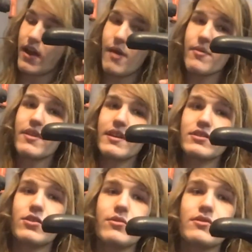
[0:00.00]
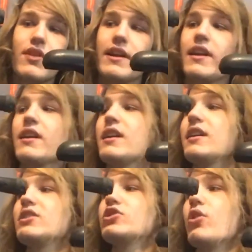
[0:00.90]
Everything's to his liking.
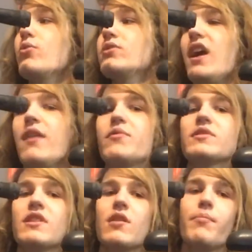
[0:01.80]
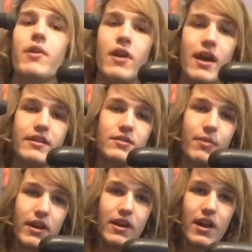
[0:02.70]
He chose every single part on this
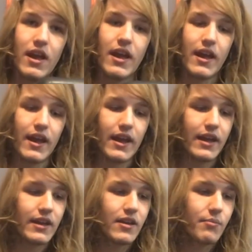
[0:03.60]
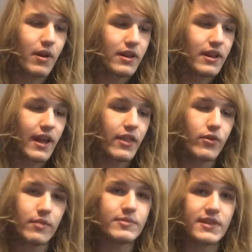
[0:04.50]
bike and put it together
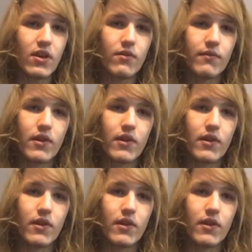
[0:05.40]
himself.